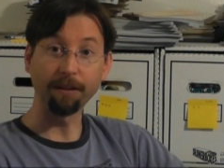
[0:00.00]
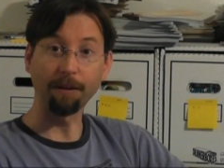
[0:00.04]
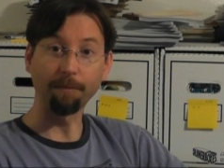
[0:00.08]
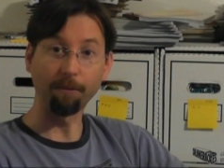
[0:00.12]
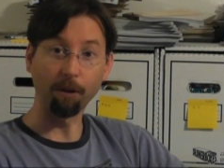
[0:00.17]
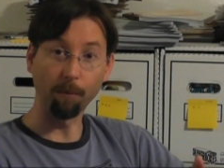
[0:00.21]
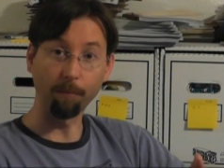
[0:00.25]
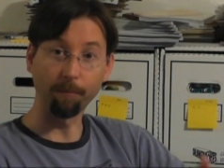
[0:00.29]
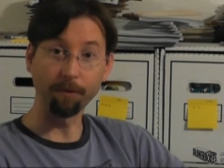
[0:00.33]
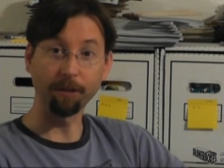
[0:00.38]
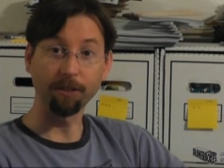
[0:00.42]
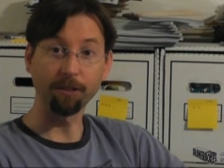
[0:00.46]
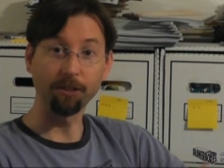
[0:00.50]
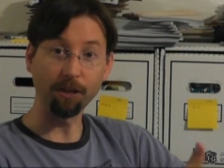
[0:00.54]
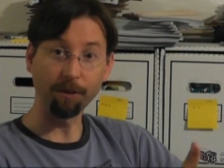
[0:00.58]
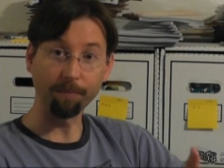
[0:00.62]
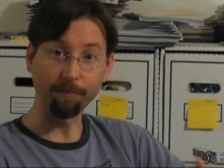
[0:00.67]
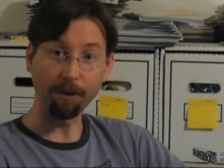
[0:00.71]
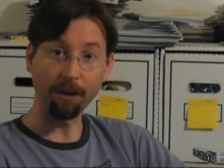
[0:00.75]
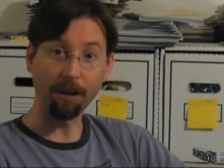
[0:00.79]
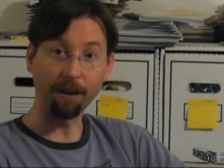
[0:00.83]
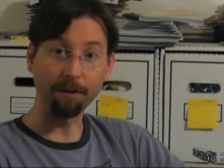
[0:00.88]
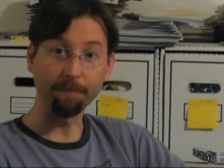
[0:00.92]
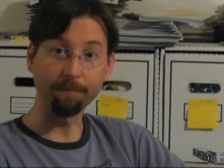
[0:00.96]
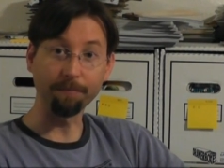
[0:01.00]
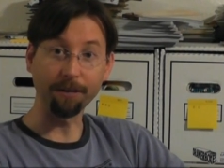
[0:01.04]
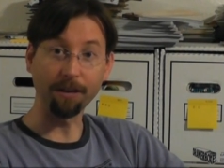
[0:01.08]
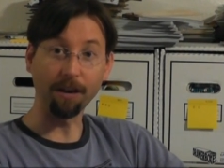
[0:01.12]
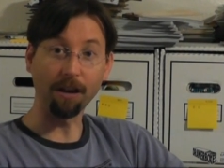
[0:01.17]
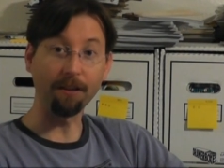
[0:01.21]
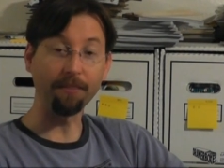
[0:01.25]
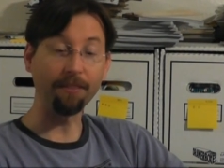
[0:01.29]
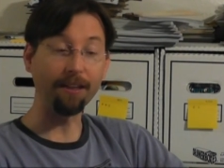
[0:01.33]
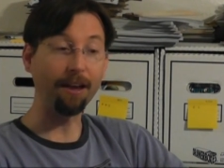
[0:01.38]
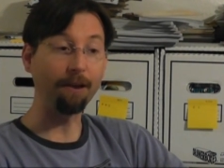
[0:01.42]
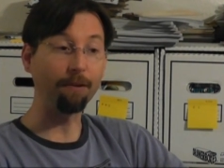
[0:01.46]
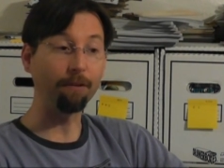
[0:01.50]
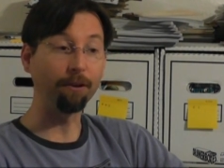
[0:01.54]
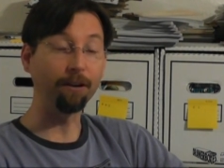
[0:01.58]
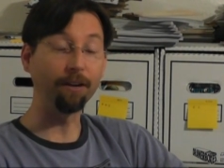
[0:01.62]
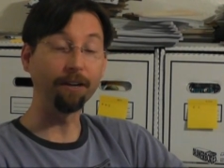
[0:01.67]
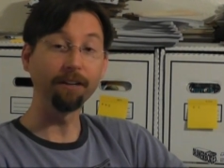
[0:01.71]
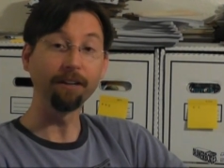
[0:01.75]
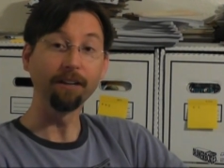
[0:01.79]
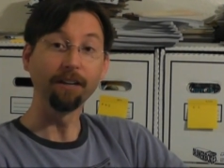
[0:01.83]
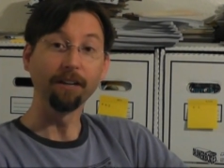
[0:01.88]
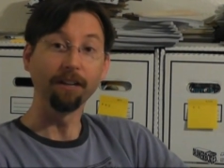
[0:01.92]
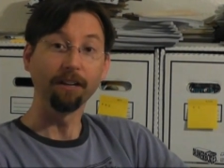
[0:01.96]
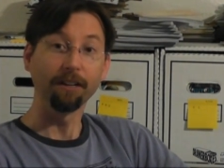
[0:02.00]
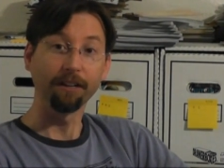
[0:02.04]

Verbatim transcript: I'm hoping to jump on and be on that one.